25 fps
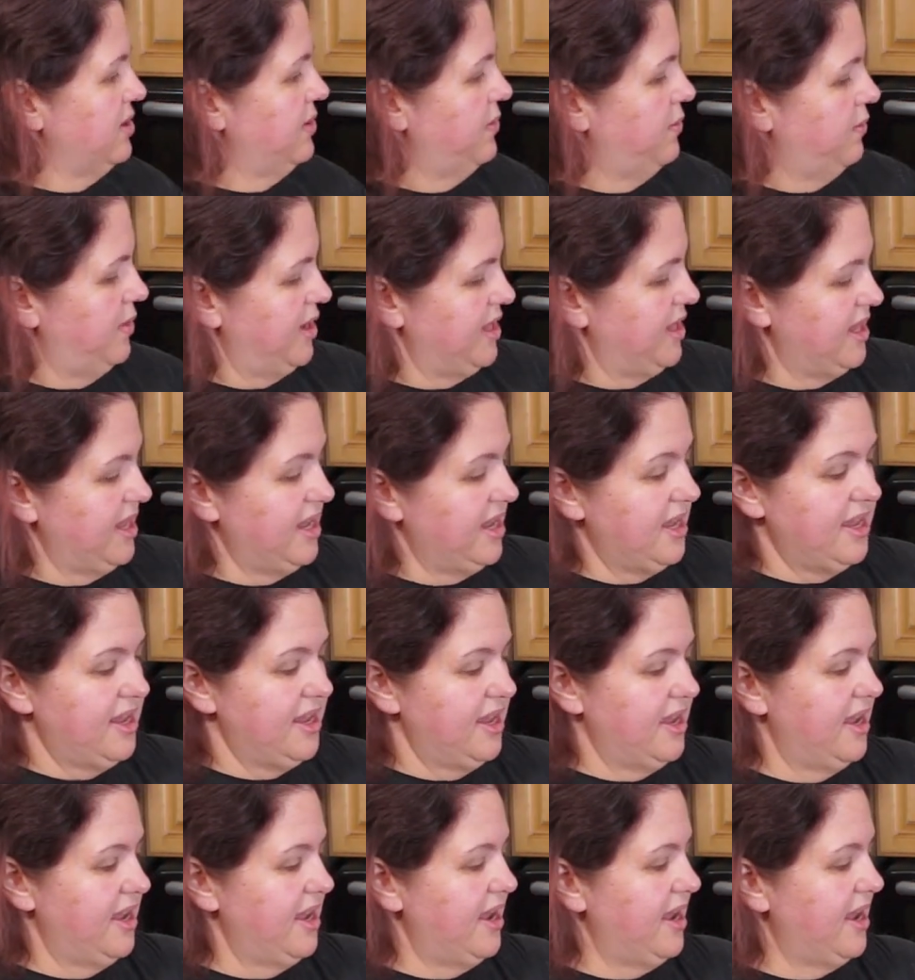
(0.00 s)
with it,
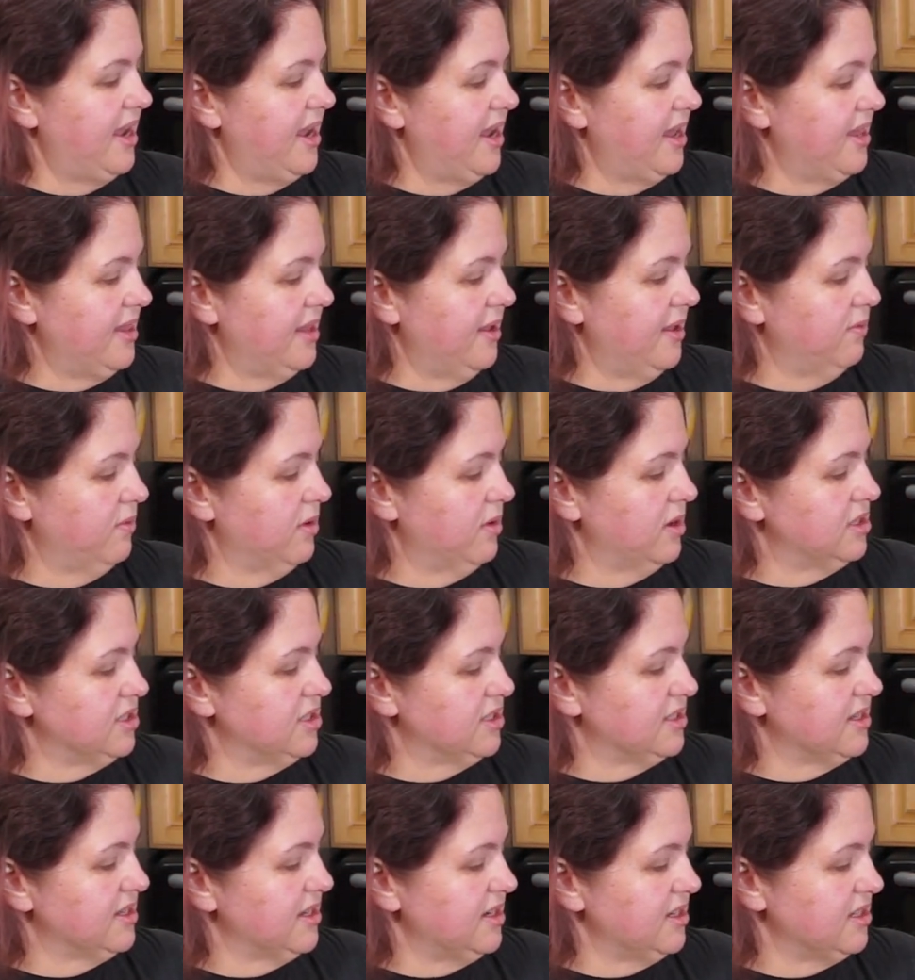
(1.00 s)
and then we're
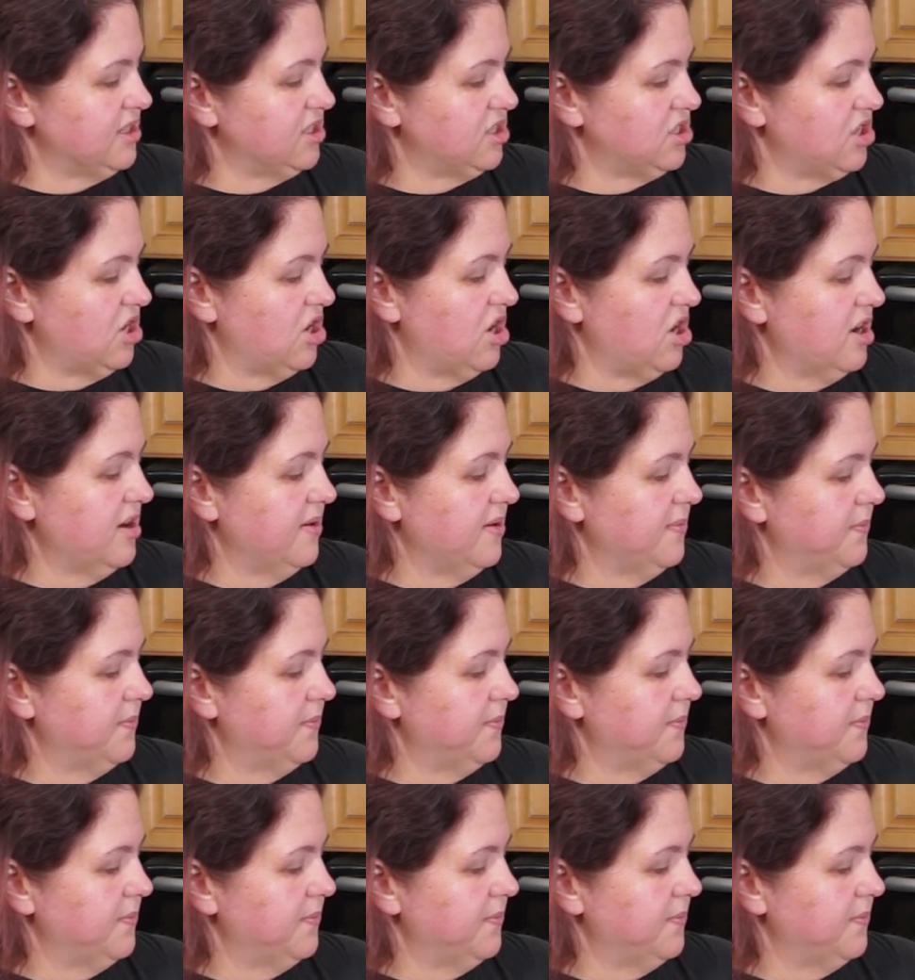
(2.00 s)
just going to stir.